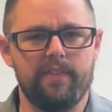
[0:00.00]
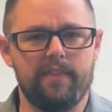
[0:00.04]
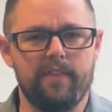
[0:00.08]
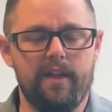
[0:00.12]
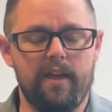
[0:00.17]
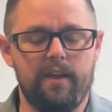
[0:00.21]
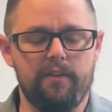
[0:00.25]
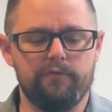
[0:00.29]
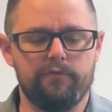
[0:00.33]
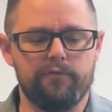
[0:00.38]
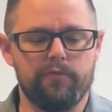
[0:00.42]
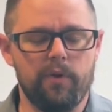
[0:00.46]

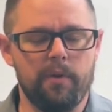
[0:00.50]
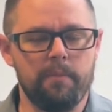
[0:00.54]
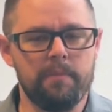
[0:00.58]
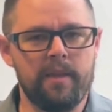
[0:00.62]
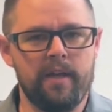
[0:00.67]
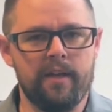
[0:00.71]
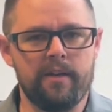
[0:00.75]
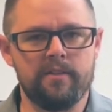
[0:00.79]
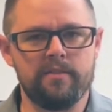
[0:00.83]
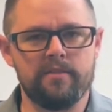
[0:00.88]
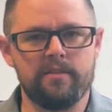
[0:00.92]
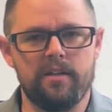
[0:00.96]
Then
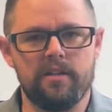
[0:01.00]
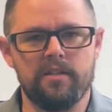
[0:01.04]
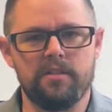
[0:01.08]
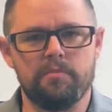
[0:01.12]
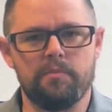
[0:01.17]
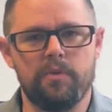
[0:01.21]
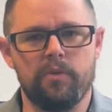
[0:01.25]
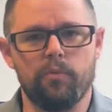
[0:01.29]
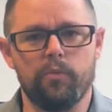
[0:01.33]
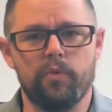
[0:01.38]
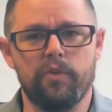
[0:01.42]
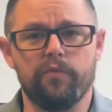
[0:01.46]
from that
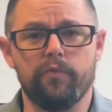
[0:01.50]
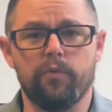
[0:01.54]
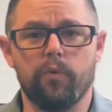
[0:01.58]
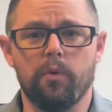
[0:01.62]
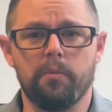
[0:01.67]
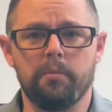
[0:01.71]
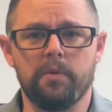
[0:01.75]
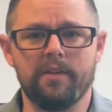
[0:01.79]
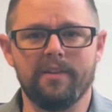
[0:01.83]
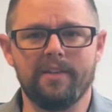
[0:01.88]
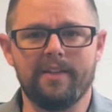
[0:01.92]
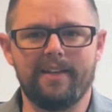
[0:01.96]
assessment, we
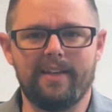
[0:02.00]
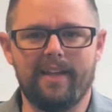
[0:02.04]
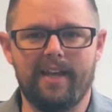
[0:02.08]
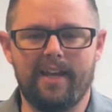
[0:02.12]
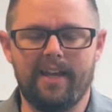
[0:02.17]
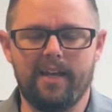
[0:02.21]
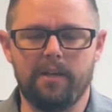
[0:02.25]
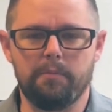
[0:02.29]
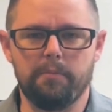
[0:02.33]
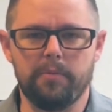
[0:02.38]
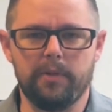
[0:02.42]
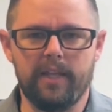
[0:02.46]

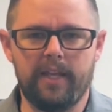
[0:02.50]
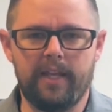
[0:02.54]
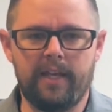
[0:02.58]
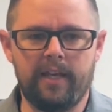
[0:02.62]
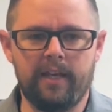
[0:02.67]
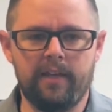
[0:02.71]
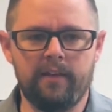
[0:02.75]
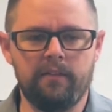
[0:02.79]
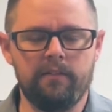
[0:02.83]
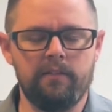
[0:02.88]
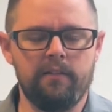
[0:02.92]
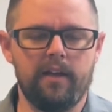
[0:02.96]
formulate a
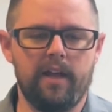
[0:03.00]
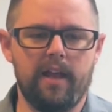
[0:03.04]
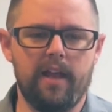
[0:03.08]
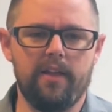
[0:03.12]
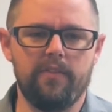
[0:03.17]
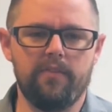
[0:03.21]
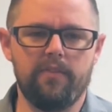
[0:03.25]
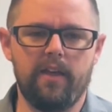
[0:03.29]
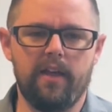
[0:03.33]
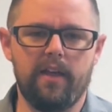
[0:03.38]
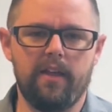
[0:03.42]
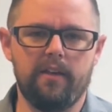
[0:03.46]
plan,
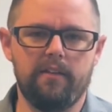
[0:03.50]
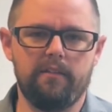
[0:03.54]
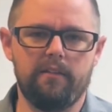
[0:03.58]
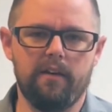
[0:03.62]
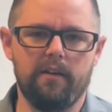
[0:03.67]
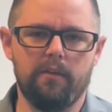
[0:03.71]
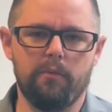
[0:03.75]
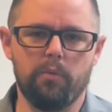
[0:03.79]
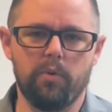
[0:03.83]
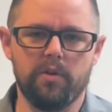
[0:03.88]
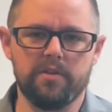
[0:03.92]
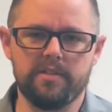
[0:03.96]
and
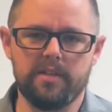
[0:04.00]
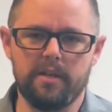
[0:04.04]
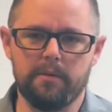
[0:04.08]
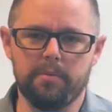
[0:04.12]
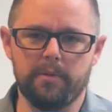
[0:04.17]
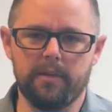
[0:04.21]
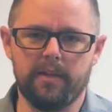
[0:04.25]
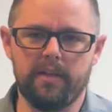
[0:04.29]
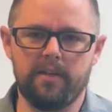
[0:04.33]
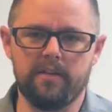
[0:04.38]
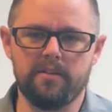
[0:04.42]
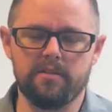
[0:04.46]
then once
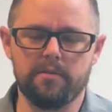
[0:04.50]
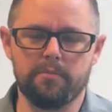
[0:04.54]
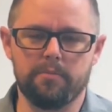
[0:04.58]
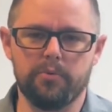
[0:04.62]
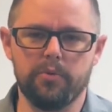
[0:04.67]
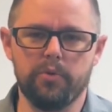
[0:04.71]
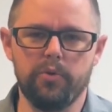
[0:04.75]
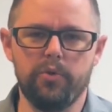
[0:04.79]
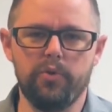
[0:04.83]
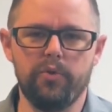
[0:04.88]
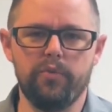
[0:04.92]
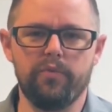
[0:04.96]
that plan is
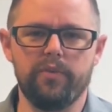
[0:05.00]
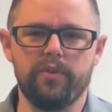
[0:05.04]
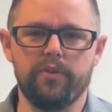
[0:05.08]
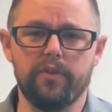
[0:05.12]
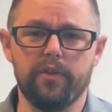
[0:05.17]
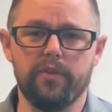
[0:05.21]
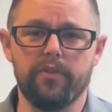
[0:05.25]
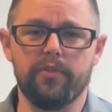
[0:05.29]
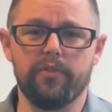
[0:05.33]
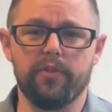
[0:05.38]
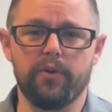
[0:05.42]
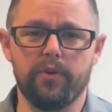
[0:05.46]

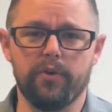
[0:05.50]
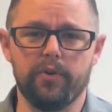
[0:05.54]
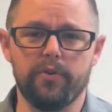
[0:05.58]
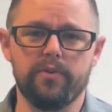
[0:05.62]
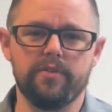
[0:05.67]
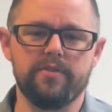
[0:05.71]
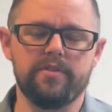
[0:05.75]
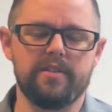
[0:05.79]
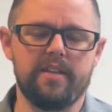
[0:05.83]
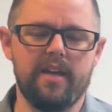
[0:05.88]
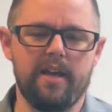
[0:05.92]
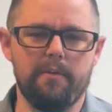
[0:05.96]
approved, the
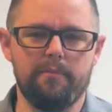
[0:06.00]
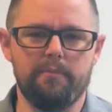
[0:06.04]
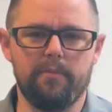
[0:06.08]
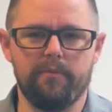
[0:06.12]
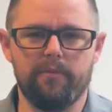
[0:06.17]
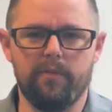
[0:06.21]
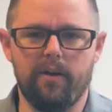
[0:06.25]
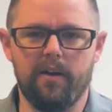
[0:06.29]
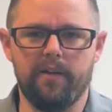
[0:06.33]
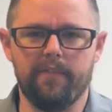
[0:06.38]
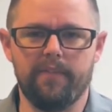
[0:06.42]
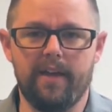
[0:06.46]
third
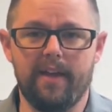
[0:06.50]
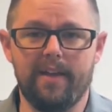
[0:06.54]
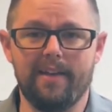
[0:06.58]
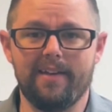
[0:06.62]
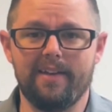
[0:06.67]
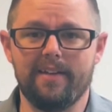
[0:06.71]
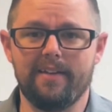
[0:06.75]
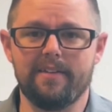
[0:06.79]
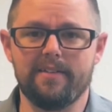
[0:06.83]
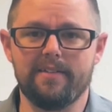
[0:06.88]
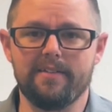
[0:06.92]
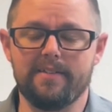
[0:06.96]
step on
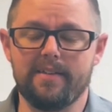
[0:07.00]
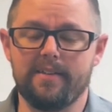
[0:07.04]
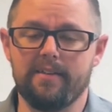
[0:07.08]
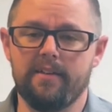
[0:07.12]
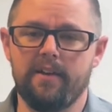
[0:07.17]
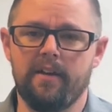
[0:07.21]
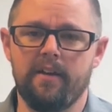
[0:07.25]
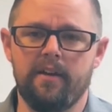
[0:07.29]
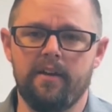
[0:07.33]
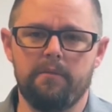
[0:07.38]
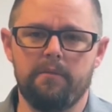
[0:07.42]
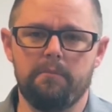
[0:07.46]
that is